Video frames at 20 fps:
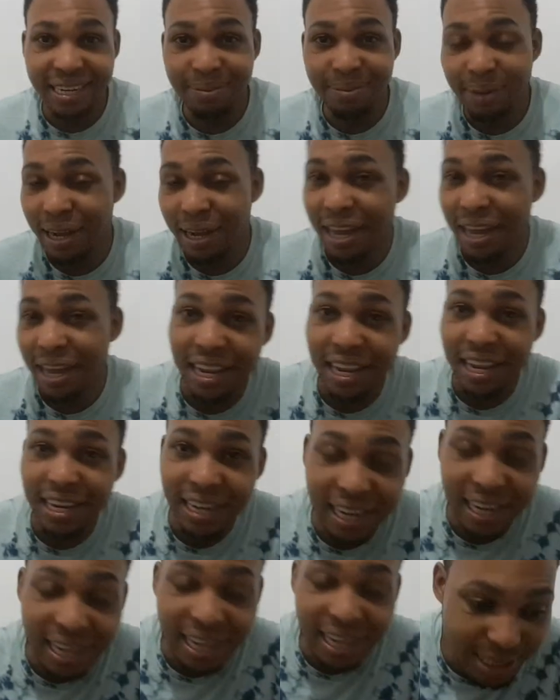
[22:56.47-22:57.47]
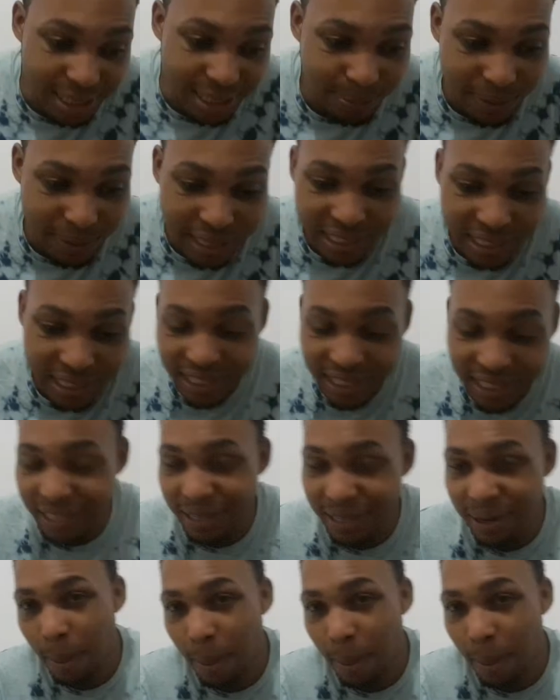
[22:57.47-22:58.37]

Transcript: They call Alkaline the Space Kid.